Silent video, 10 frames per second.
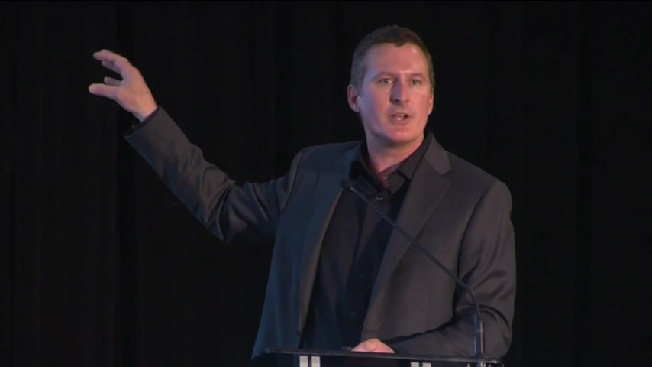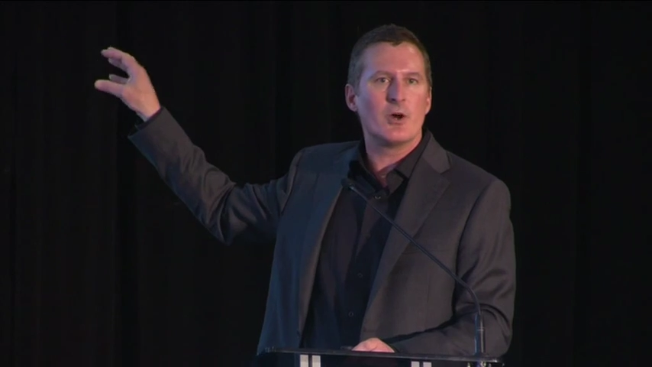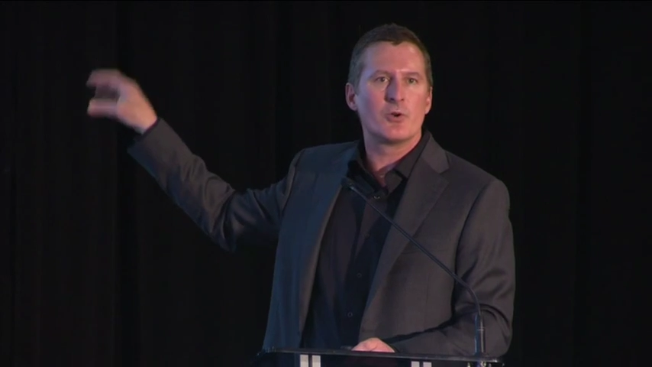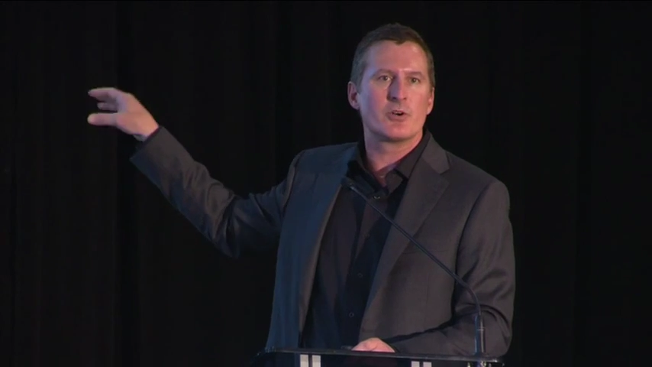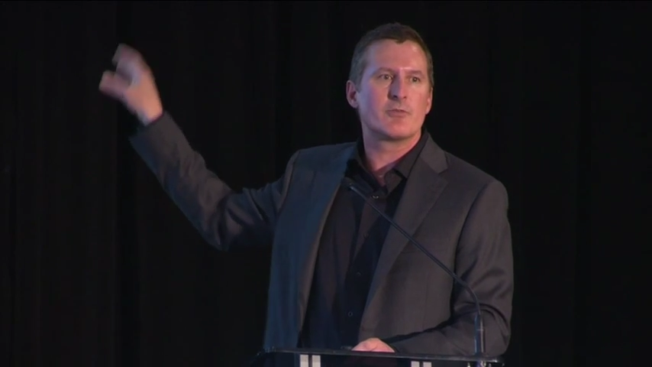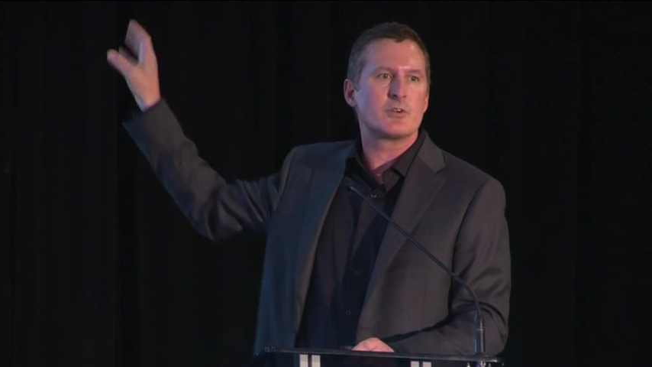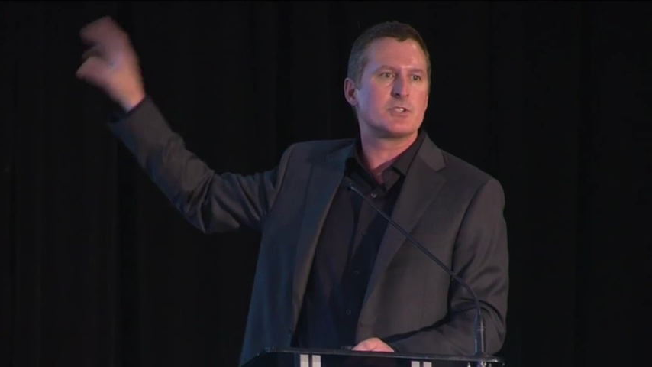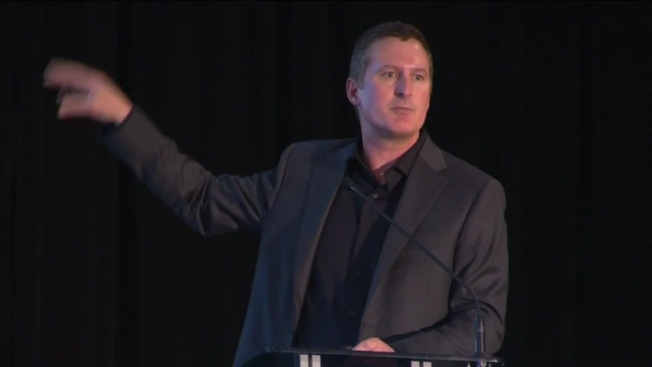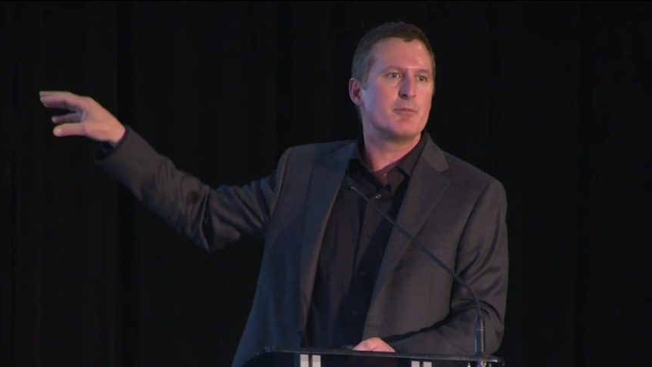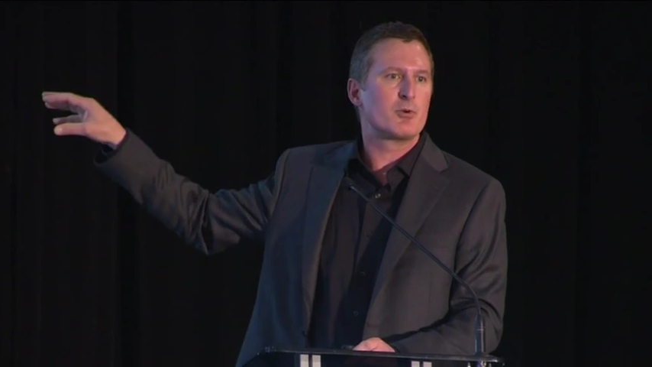and older
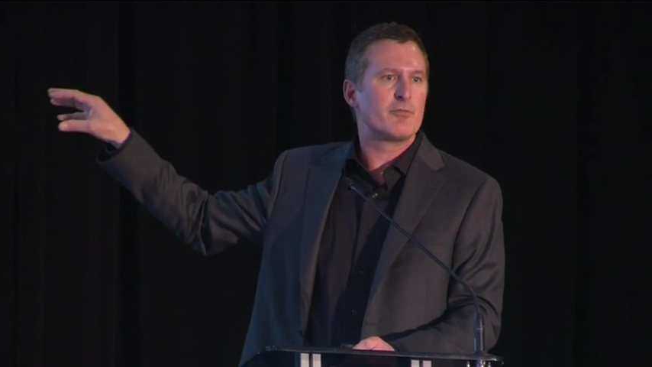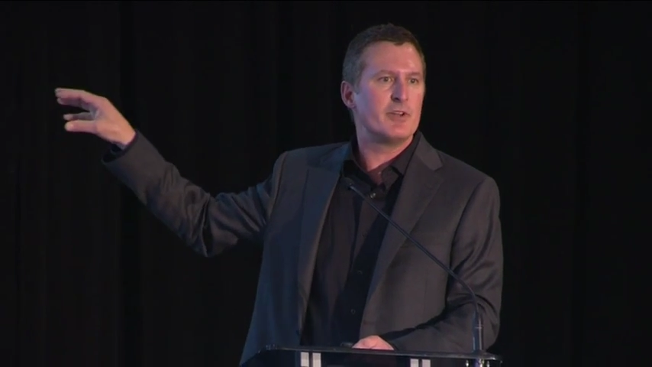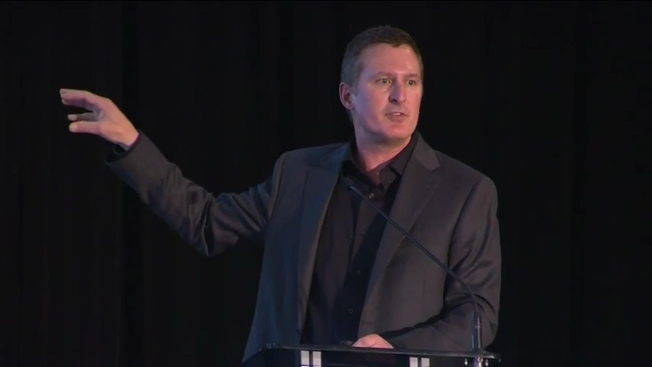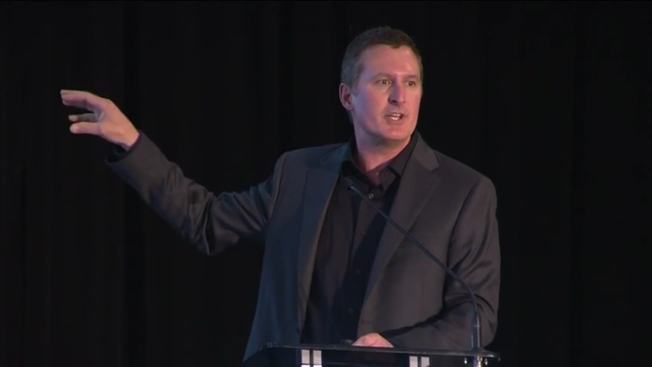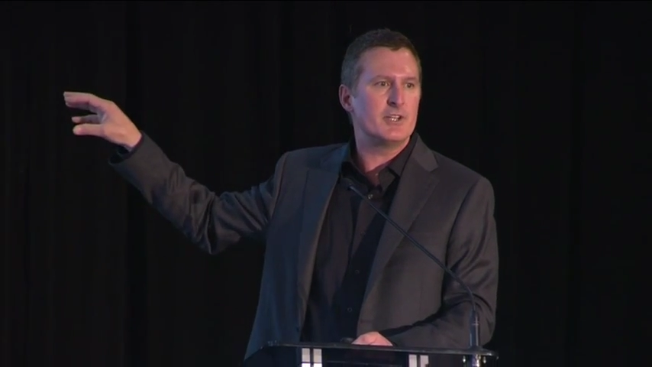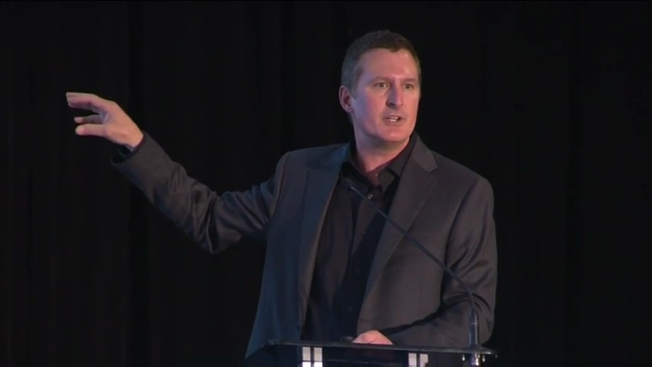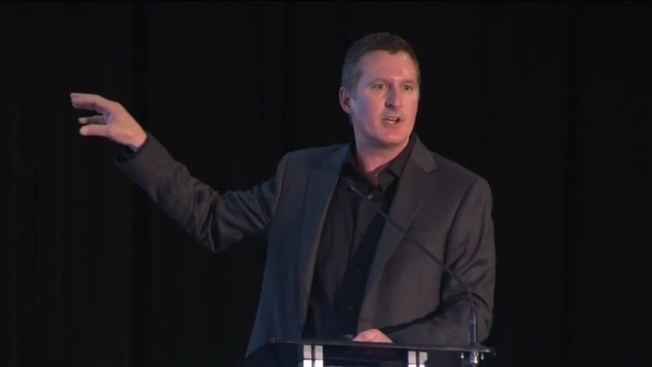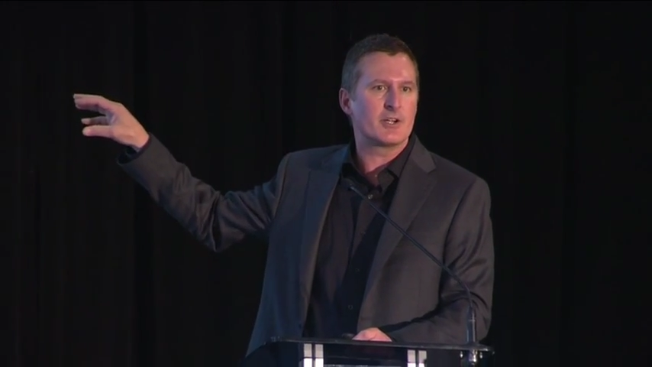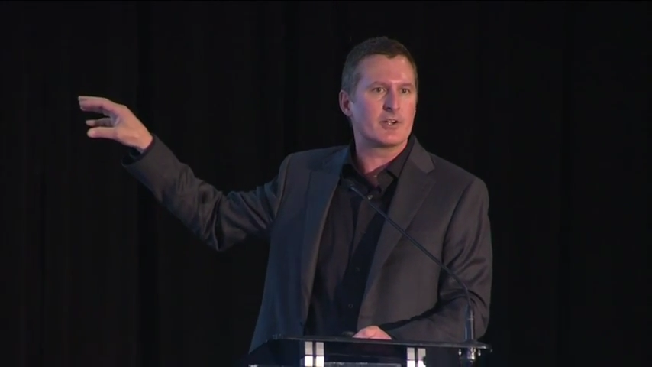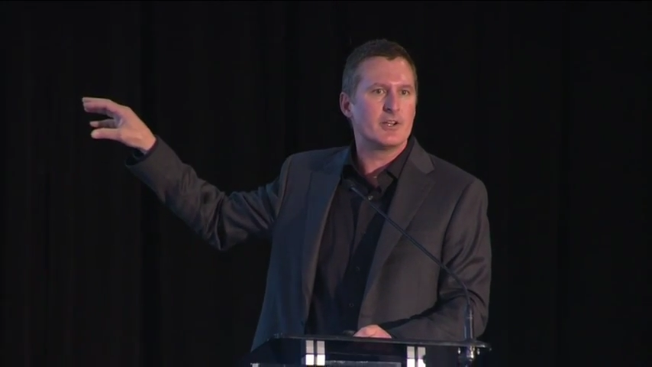versus people who are 15 and
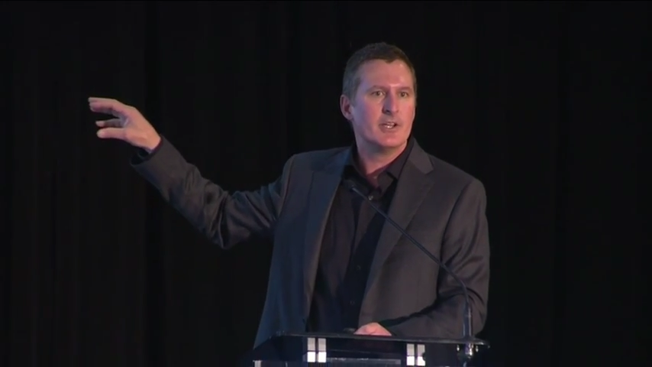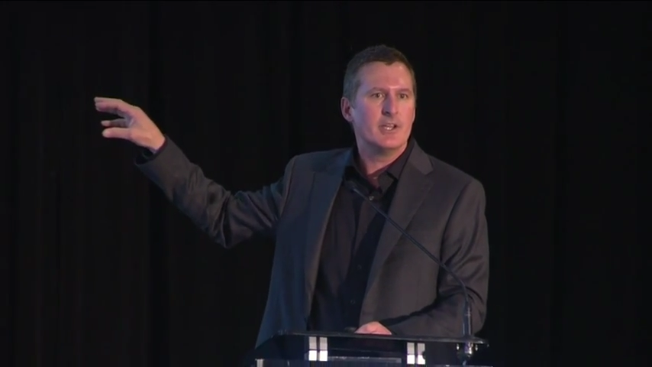younger.